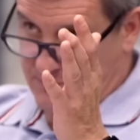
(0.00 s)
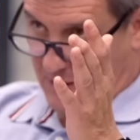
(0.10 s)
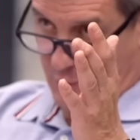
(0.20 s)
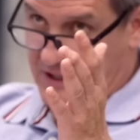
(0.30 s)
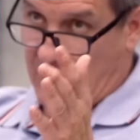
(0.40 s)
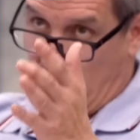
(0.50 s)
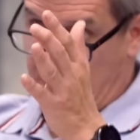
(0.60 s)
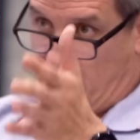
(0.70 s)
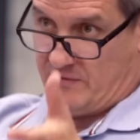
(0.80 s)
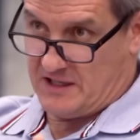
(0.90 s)
but we know
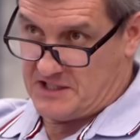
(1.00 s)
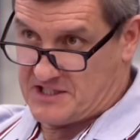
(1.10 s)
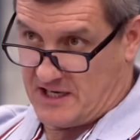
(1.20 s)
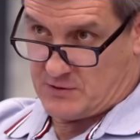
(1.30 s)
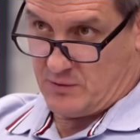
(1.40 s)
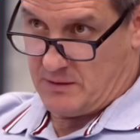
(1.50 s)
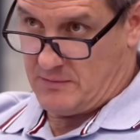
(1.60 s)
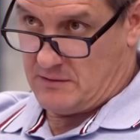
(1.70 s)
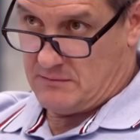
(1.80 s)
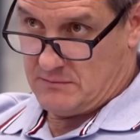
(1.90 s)
that we've had a discussion with him
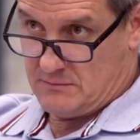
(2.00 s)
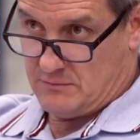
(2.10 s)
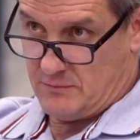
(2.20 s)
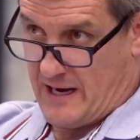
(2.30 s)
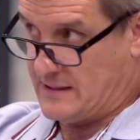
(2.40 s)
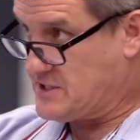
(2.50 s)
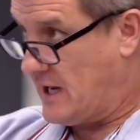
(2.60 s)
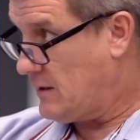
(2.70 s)
in round 10 to